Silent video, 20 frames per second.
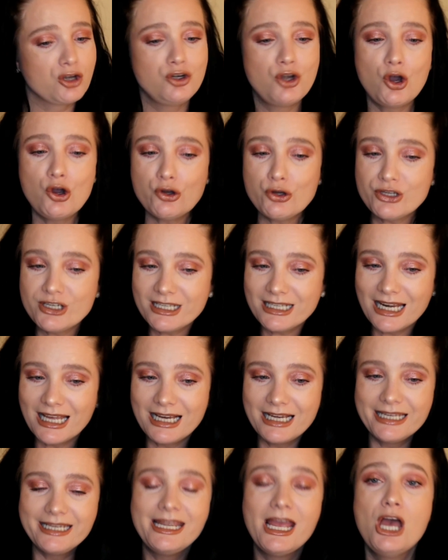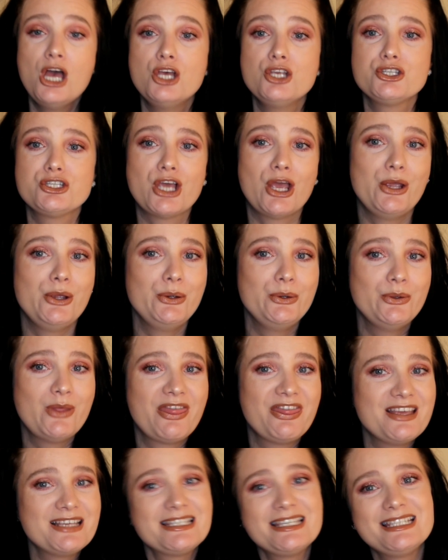Not gonna lie. So
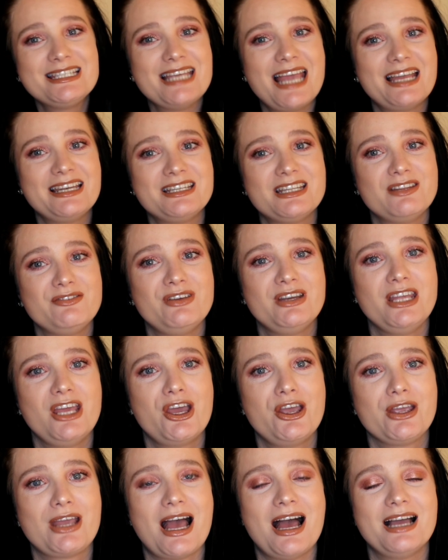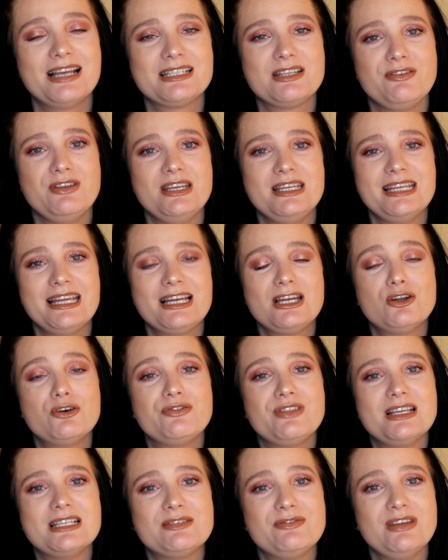this is the end of the video, guys. If you did
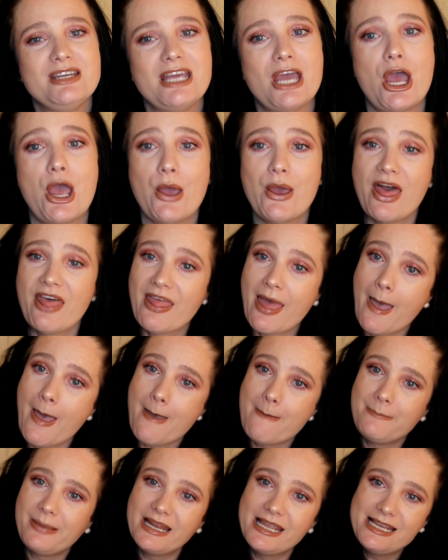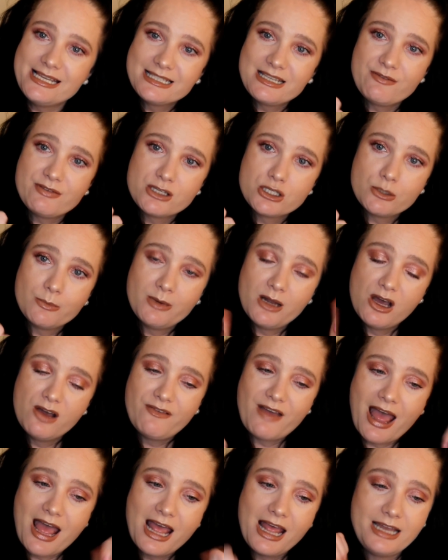love this video, then please give it some
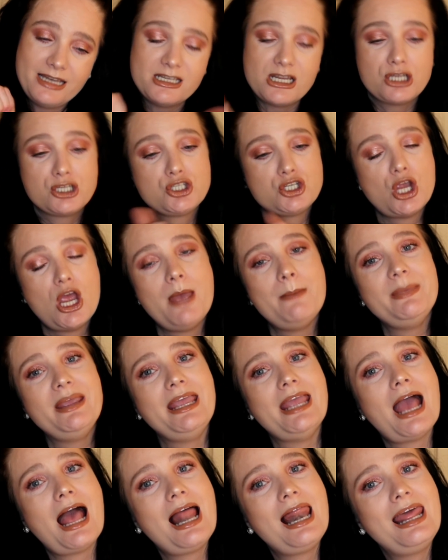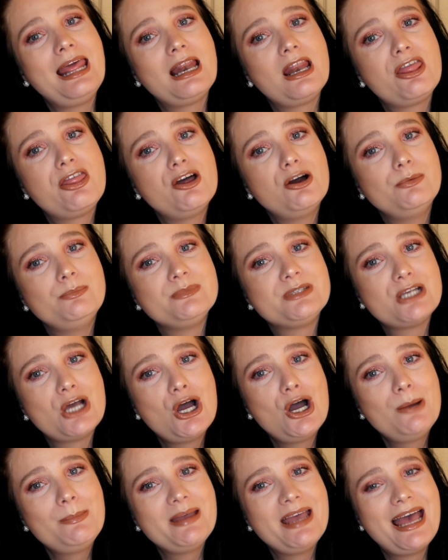love and show me a little thumbs
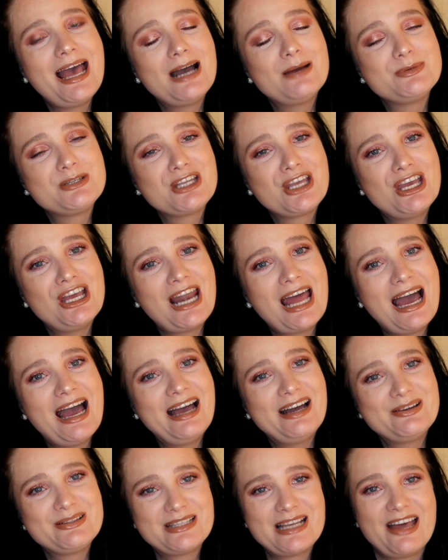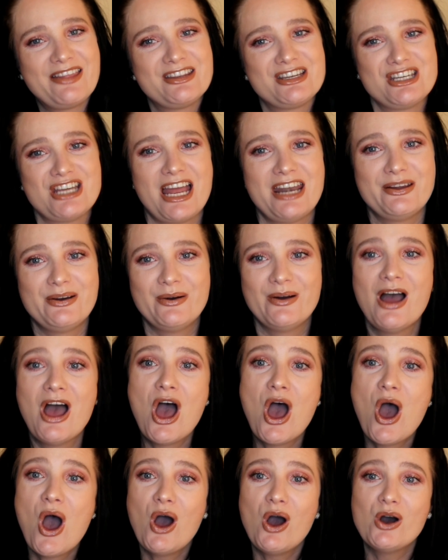up. It helps your girl out, helps out the channel.
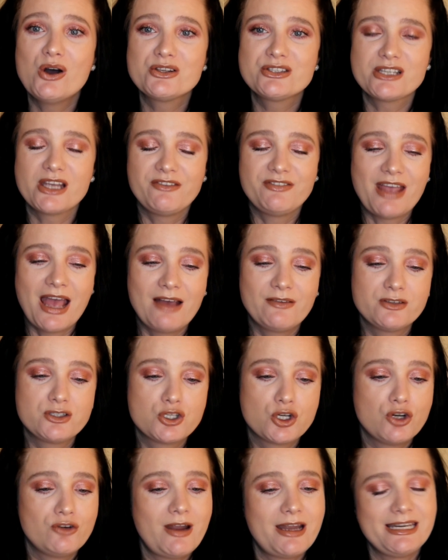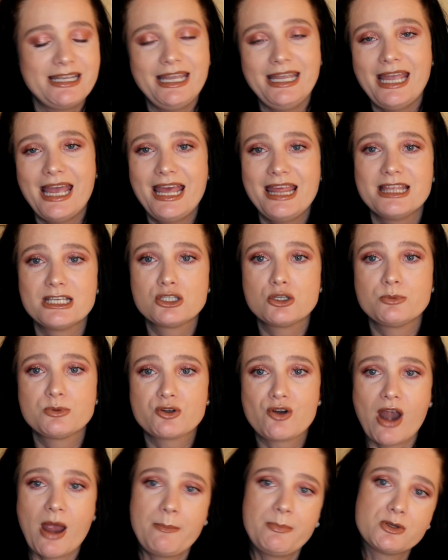Also, if you haven't already, hit the
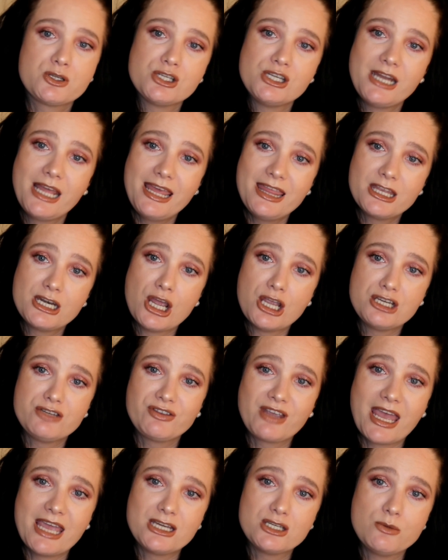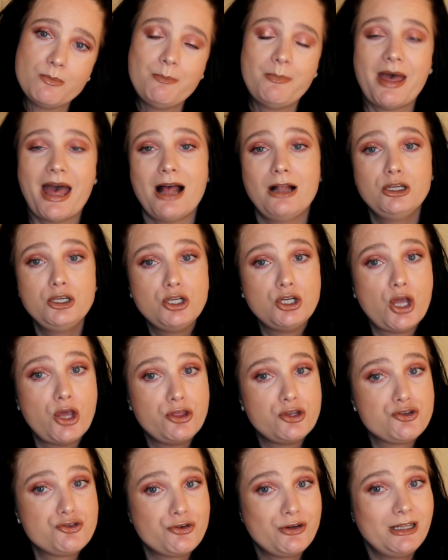subscribe button, hit the notification bell, you
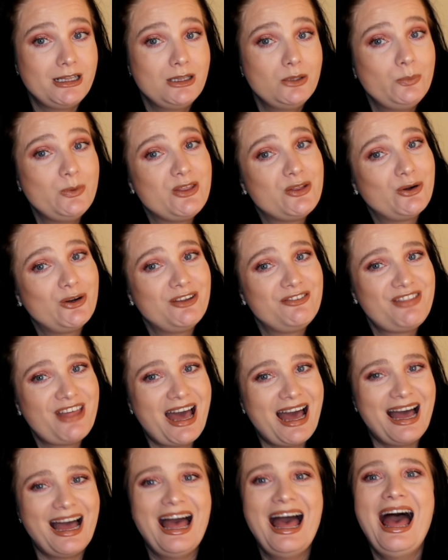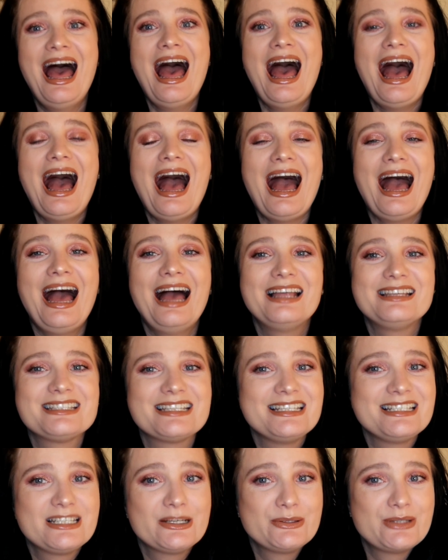know the drill with all of that.
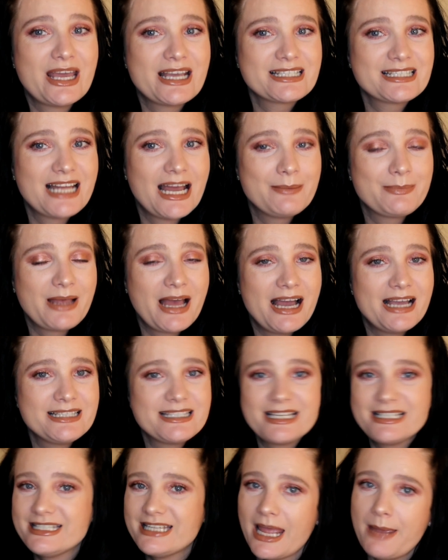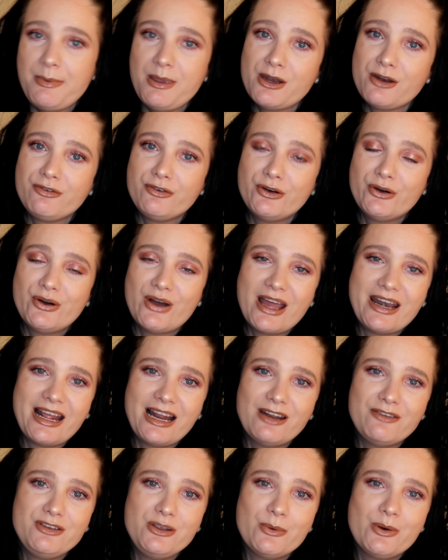And until next time, guys, stay beautiful, and
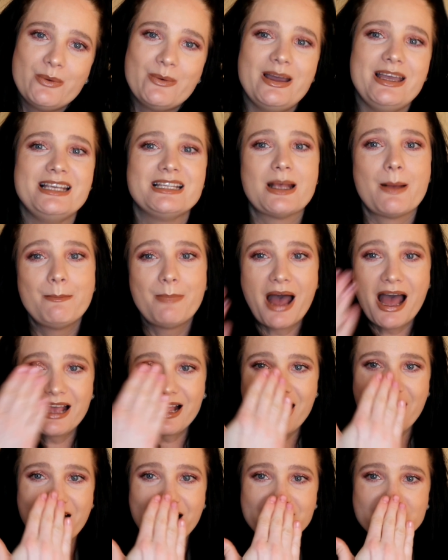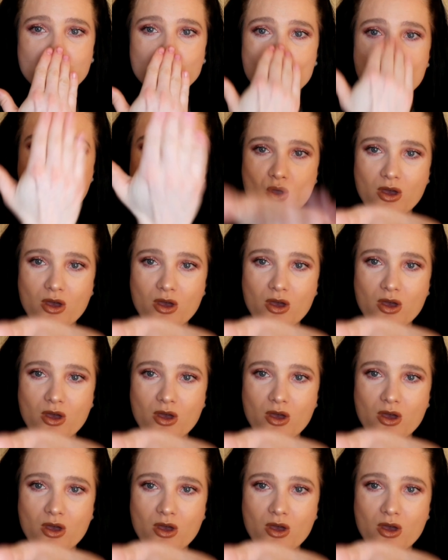I love you always. Bye, guys.